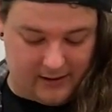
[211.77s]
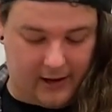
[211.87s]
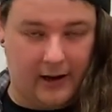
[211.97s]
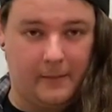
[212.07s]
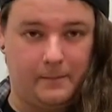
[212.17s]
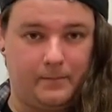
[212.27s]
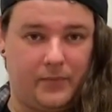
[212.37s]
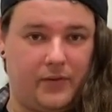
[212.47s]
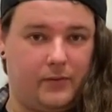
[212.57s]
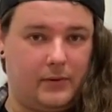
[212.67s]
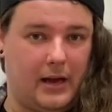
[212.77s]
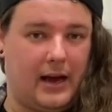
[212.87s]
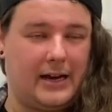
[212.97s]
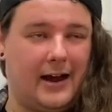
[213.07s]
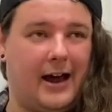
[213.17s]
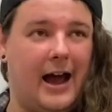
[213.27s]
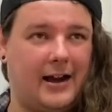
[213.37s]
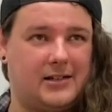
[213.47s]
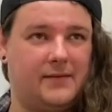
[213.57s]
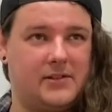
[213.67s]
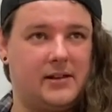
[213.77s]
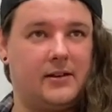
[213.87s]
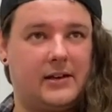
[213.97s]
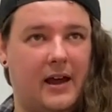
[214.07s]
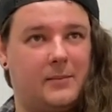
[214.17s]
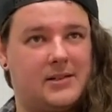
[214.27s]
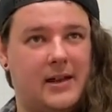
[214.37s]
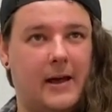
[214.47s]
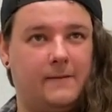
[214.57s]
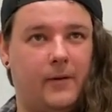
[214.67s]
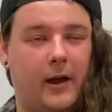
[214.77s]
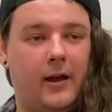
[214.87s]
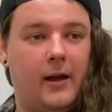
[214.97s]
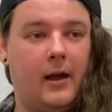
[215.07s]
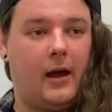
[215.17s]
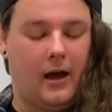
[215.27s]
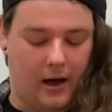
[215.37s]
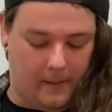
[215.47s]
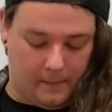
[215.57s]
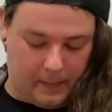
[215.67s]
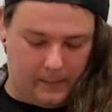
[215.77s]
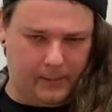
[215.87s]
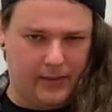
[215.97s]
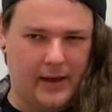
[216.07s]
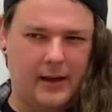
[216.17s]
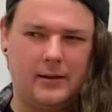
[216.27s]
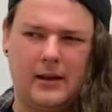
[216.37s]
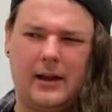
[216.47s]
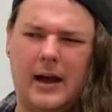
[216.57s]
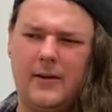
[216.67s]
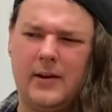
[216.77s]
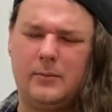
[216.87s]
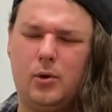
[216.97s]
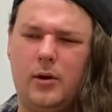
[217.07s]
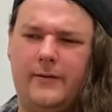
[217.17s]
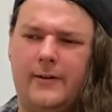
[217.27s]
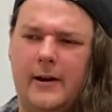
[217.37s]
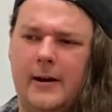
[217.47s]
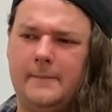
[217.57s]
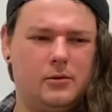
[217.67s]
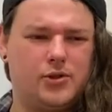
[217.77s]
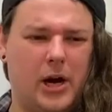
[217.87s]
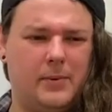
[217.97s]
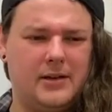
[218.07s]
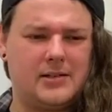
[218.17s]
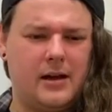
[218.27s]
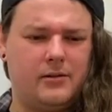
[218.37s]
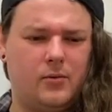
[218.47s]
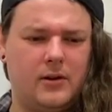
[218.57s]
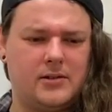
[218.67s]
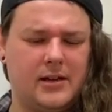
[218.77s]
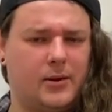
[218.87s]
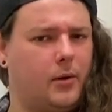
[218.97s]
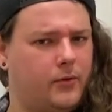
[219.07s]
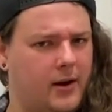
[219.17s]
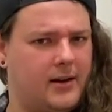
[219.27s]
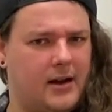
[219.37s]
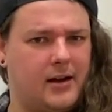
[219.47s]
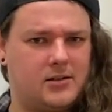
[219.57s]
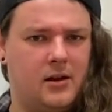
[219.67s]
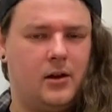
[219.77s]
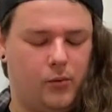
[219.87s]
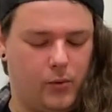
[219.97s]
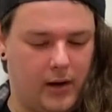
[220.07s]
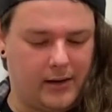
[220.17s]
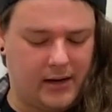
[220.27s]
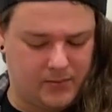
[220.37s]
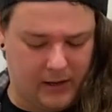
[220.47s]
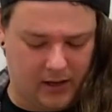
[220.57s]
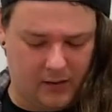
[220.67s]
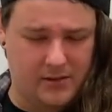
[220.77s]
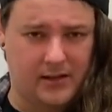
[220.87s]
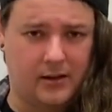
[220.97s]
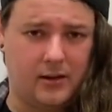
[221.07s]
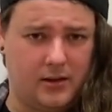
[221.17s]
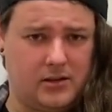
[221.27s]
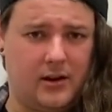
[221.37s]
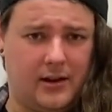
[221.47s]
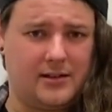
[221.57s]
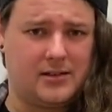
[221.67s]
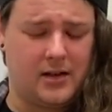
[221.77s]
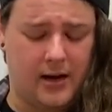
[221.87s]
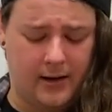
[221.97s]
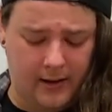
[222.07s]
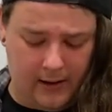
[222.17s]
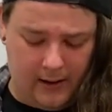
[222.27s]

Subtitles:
I'd had actives in the Dave Mustaine V, but they kind of had more of a more trebly sound, I want to say. They were really nice pickups, the Duncan designed.